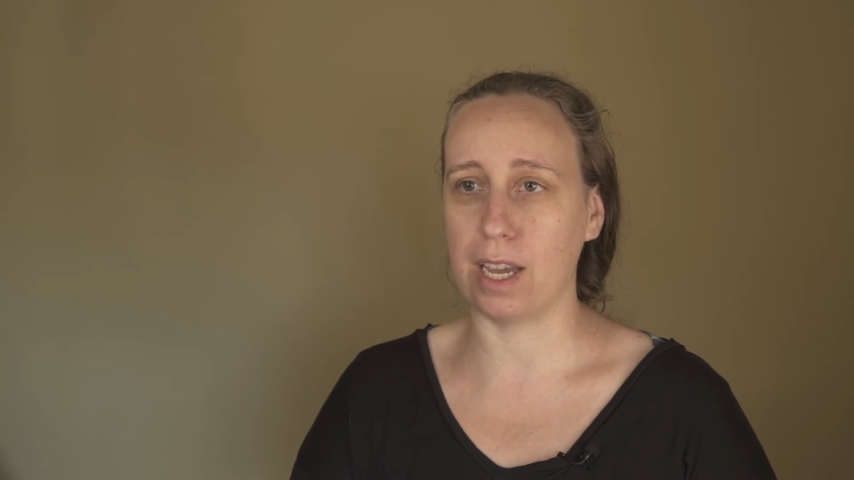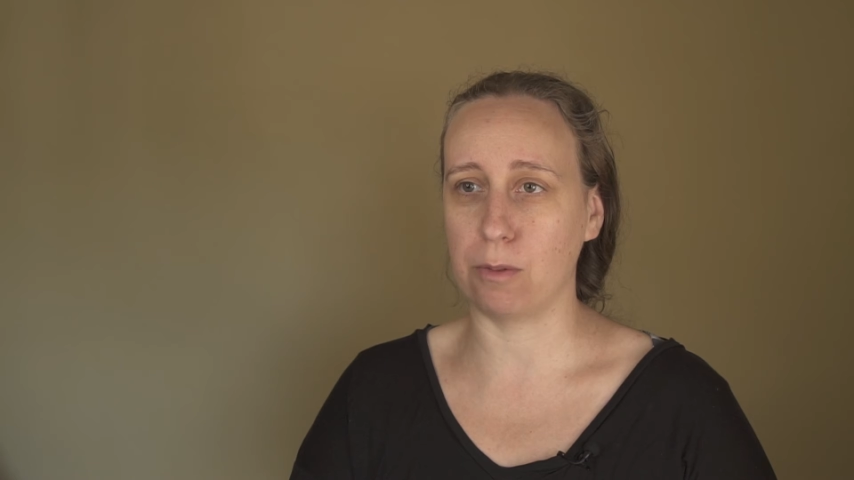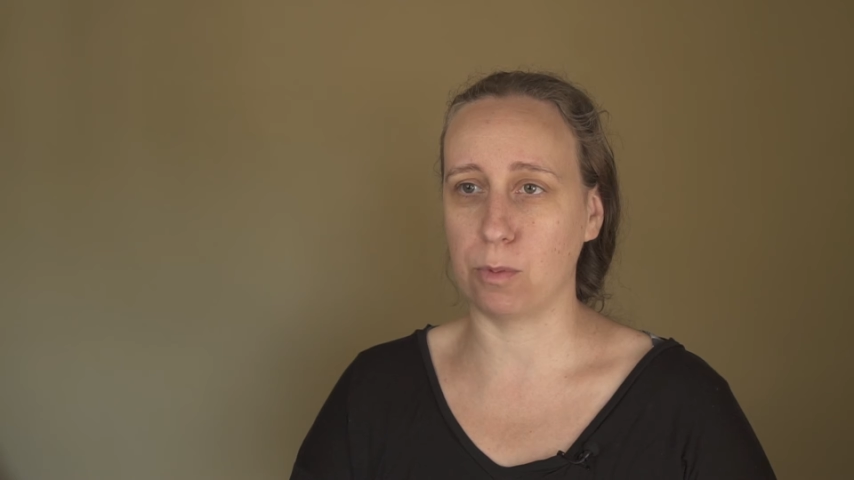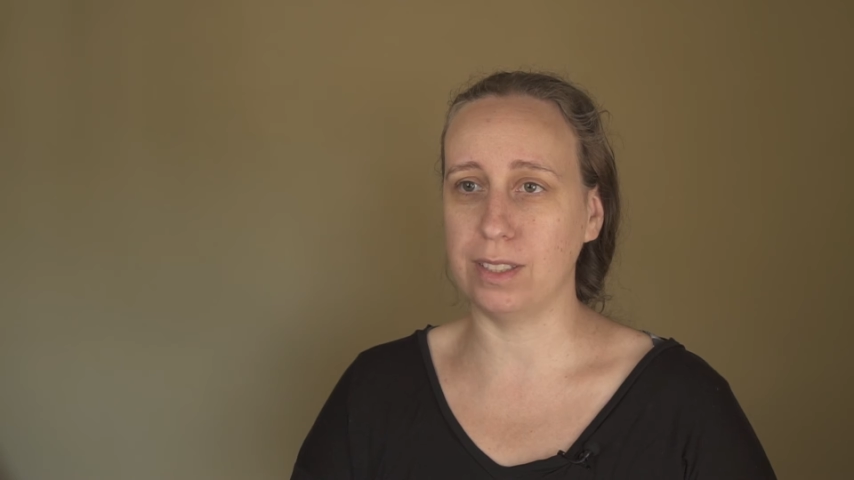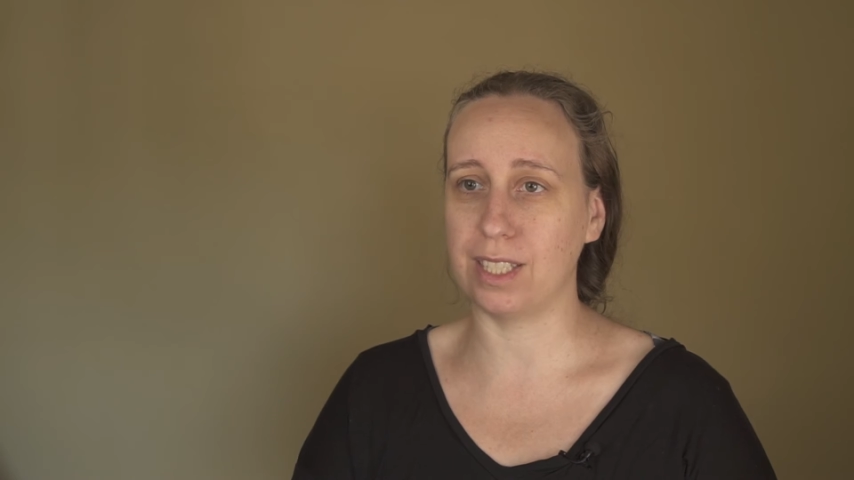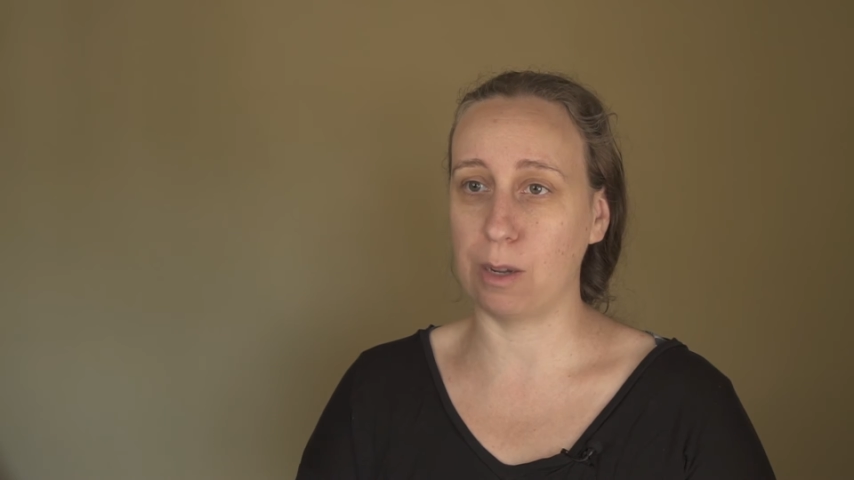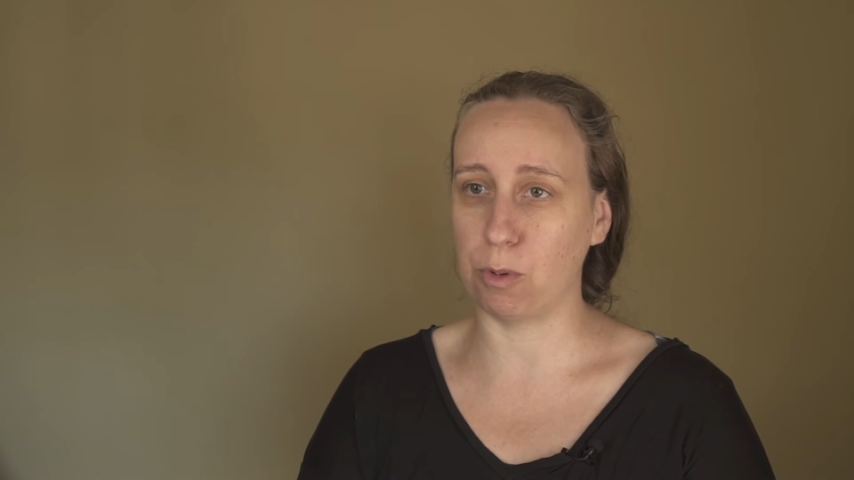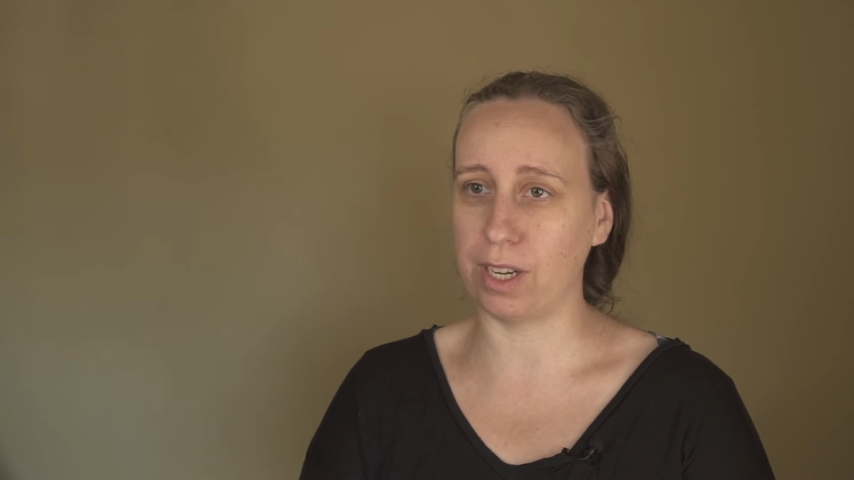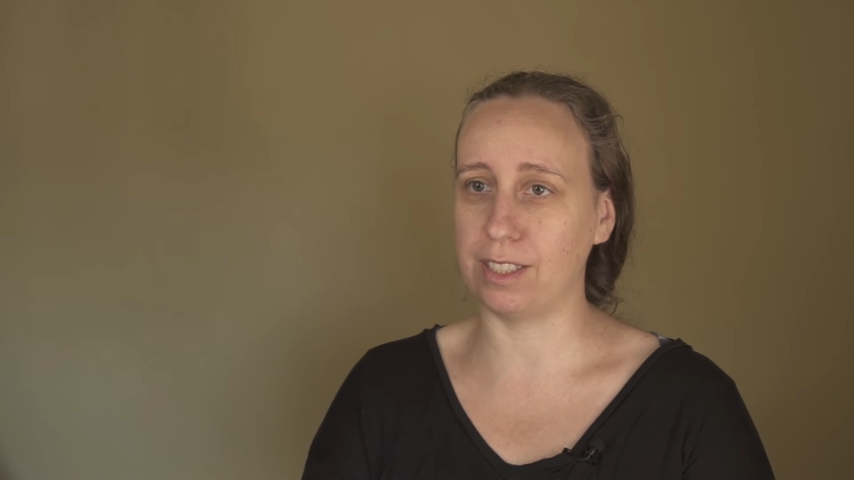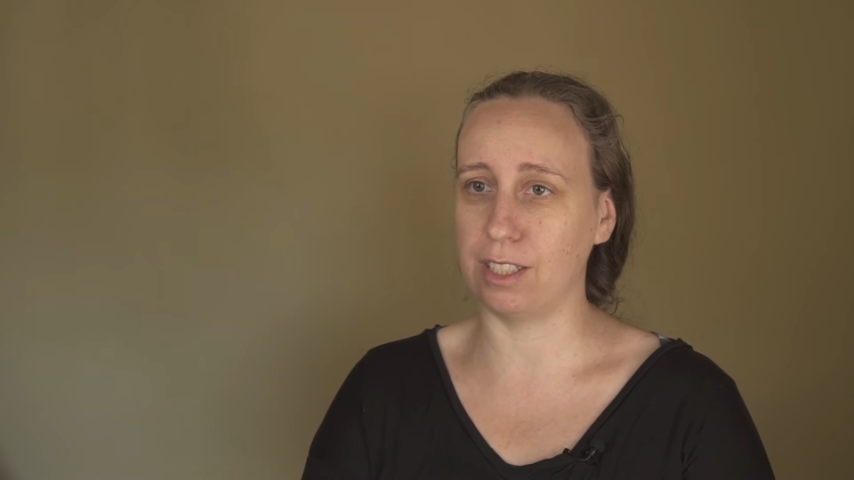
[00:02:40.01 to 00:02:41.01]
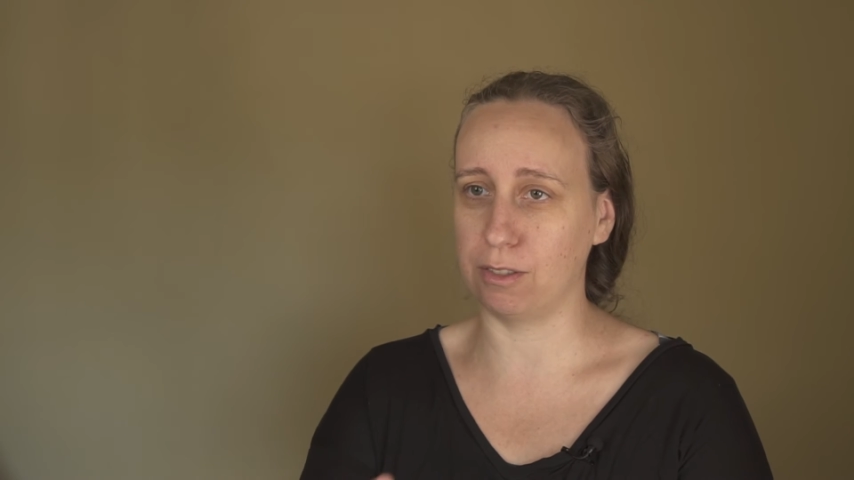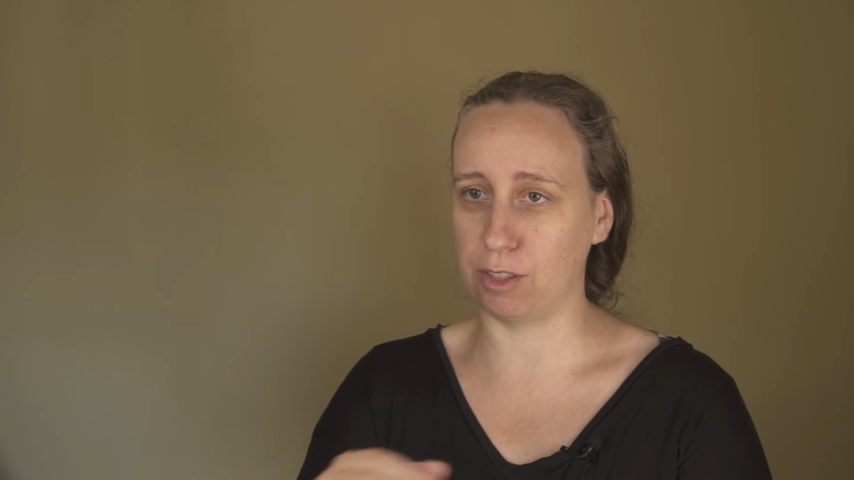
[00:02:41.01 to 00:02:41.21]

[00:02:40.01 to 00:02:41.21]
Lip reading: at once and I wanted to